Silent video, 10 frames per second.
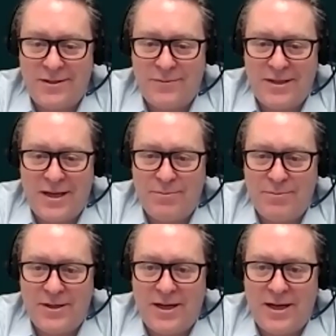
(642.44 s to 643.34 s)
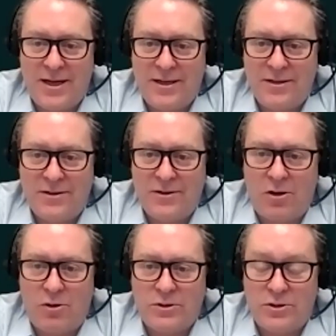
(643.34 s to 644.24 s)
them a
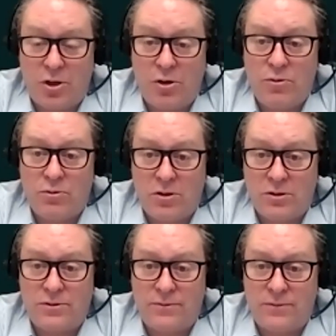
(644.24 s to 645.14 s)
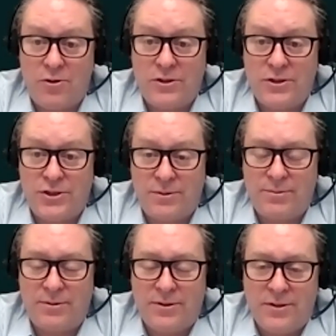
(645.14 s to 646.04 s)
lower total cost of ownership
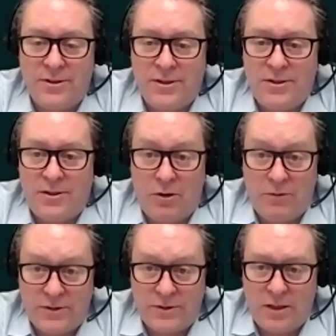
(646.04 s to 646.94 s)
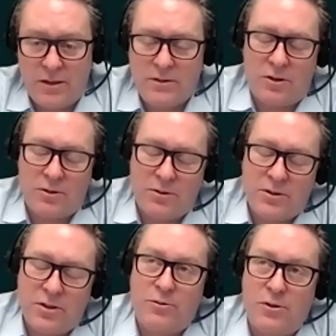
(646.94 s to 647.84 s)
over
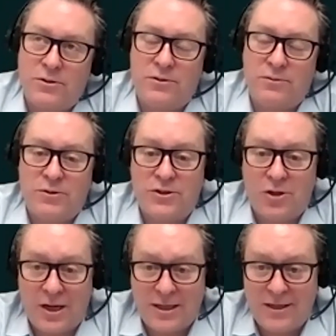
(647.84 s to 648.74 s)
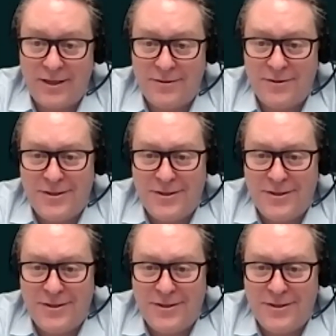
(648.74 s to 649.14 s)
total cost of recycling